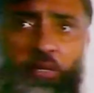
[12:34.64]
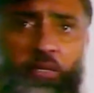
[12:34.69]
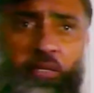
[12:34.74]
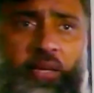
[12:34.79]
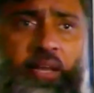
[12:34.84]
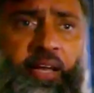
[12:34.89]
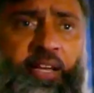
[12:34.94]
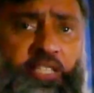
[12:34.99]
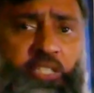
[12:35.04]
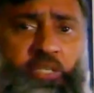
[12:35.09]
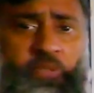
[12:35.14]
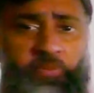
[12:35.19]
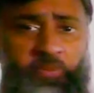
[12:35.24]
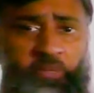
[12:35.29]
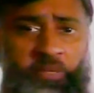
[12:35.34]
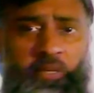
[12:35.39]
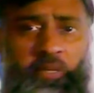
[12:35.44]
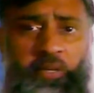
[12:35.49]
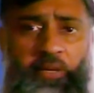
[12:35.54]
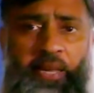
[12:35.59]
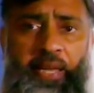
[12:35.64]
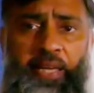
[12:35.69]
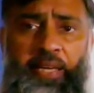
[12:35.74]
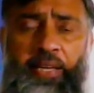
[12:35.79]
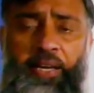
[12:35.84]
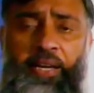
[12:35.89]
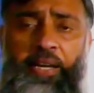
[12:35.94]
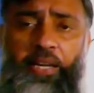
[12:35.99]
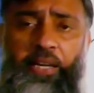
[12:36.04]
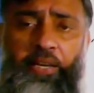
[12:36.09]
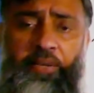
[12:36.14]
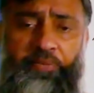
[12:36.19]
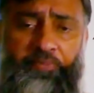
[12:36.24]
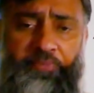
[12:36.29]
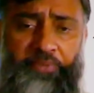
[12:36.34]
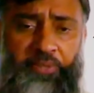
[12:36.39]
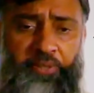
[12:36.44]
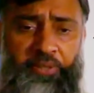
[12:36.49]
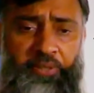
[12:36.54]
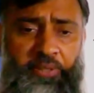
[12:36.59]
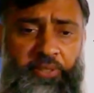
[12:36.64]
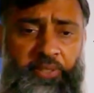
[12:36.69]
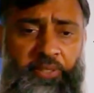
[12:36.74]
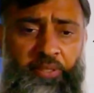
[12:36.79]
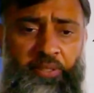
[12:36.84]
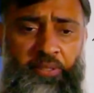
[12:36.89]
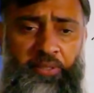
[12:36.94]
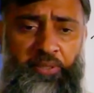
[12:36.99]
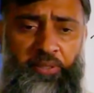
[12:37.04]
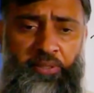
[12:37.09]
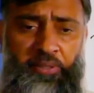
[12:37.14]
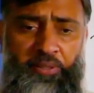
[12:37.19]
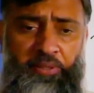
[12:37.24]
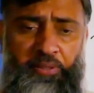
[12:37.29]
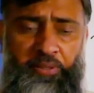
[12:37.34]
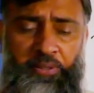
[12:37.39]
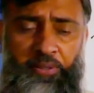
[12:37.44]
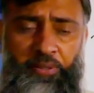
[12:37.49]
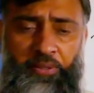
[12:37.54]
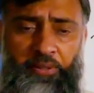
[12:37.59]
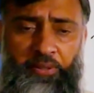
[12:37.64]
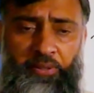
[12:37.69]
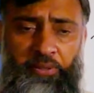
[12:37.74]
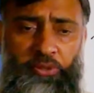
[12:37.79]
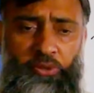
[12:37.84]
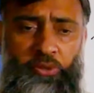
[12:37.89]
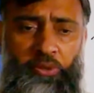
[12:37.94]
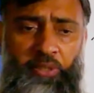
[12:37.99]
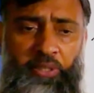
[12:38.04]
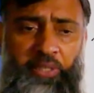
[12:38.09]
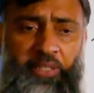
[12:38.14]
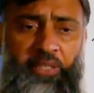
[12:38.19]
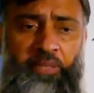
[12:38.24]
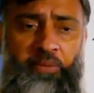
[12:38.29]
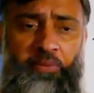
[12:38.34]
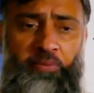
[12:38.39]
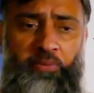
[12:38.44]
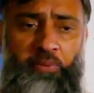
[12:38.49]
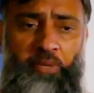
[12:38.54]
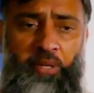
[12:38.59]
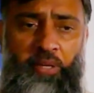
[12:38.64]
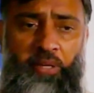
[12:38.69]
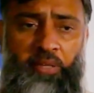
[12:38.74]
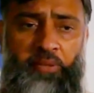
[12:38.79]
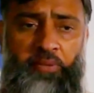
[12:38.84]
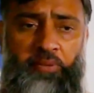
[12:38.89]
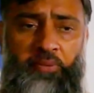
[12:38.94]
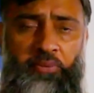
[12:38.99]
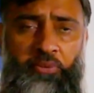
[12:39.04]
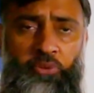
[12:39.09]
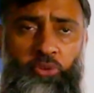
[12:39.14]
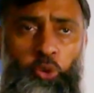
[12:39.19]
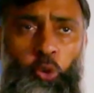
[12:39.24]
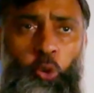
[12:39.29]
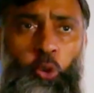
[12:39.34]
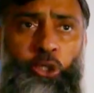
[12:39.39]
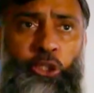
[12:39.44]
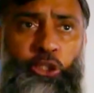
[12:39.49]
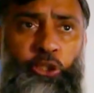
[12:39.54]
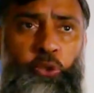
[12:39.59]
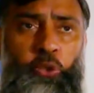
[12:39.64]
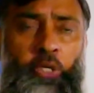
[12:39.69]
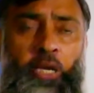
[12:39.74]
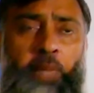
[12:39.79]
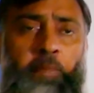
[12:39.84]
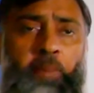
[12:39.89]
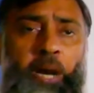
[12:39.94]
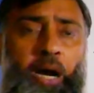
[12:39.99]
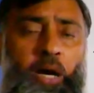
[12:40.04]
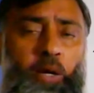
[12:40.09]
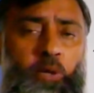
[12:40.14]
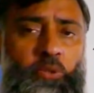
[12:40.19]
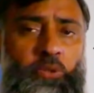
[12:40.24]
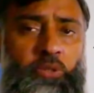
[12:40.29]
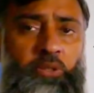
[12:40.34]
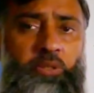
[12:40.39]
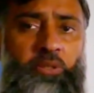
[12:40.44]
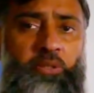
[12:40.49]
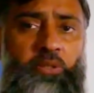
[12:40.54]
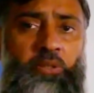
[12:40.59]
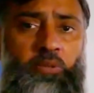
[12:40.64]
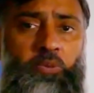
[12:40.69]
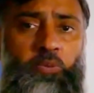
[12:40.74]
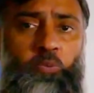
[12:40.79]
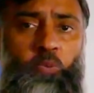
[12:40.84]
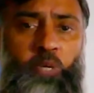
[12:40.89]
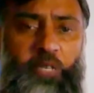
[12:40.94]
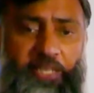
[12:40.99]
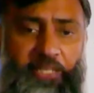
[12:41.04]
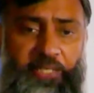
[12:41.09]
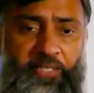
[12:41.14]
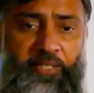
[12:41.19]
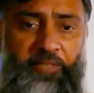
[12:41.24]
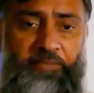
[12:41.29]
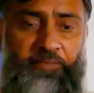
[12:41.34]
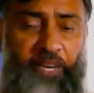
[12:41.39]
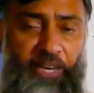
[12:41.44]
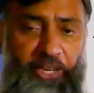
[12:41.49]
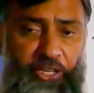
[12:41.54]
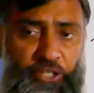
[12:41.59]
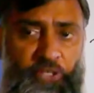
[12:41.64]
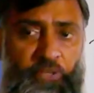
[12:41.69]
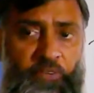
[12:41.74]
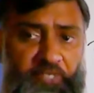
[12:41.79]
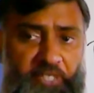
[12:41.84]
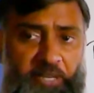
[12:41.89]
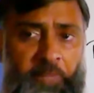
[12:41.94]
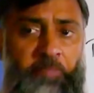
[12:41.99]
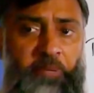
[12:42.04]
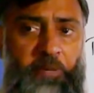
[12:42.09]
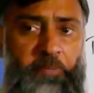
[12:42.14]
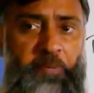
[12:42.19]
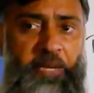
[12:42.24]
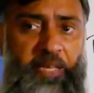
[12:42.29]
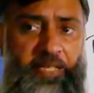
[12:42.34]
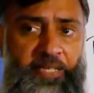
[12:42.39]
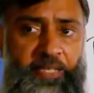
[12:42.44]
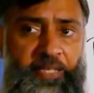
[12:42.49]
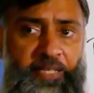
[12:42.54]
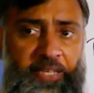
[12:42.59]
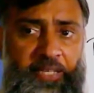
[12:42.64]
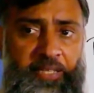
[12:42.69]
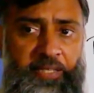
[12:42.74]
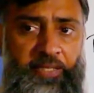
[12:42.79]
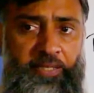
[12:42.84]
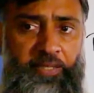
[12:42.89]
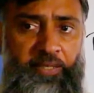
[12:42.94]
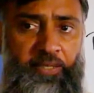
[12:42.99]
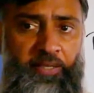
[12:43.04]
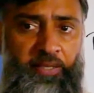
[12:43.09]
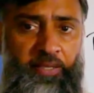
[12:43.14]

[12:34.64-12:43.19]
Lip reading: class, like I have told you about what is the function of simple present tense